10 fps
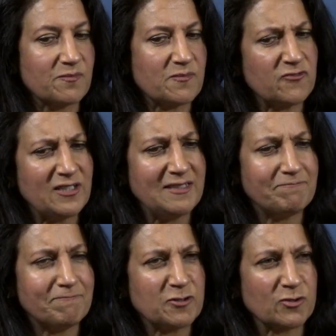really
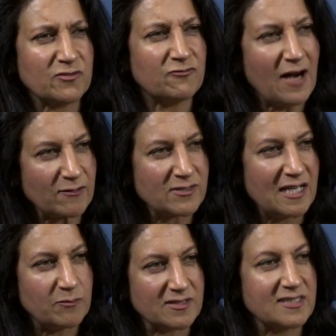sort of round
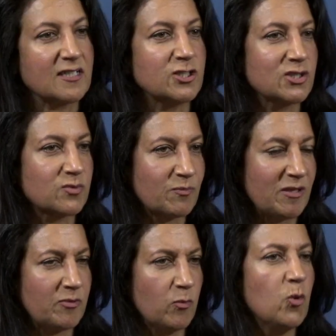table discussions with
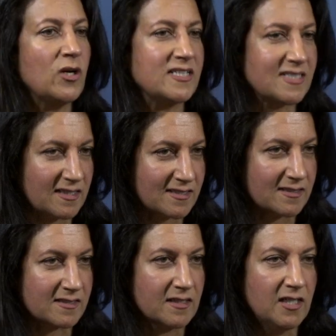people, walk-in
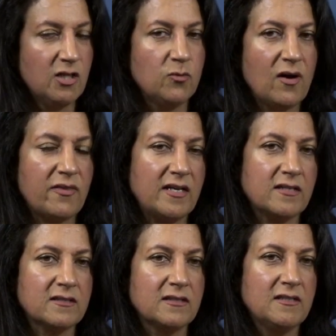centres, where they
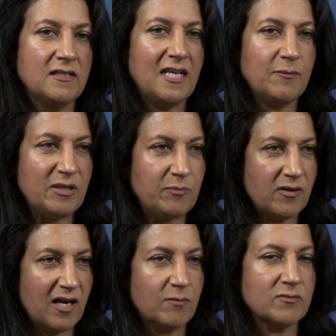can let people
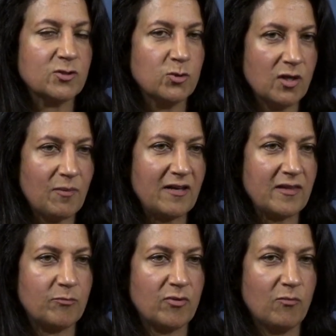come, talk about
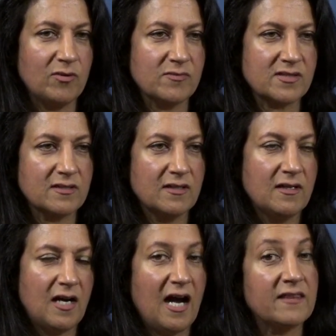their problems,
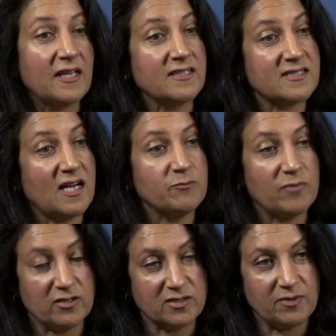and then
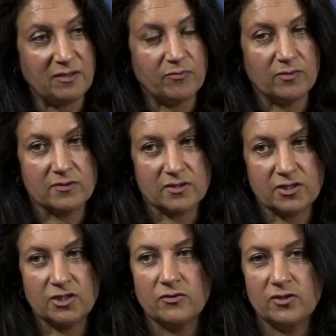signpost people
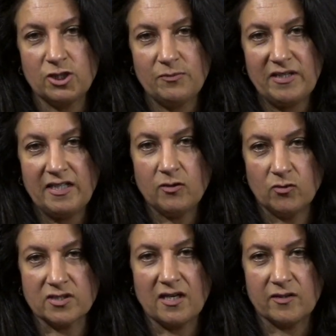to the GP or
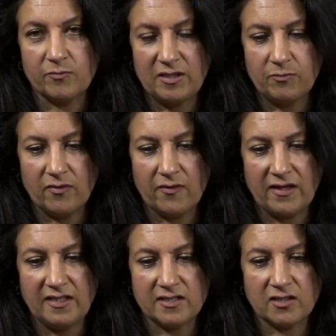to other people that they
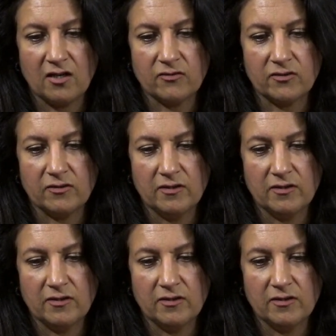need to go through.